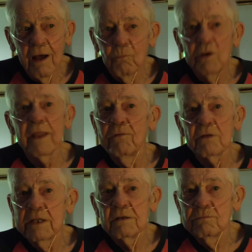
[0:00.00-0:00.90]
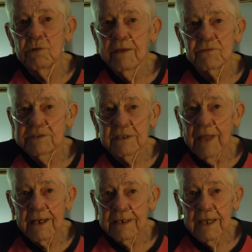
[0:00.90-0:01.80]
We'll never, we'll never see
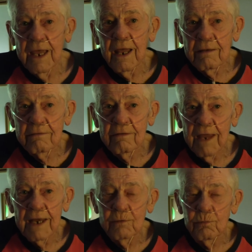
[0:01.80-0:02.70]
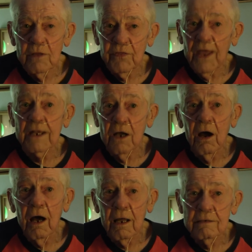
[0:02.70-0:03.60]
that again anywhere, thank
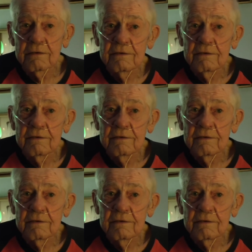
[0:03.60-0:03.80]
God.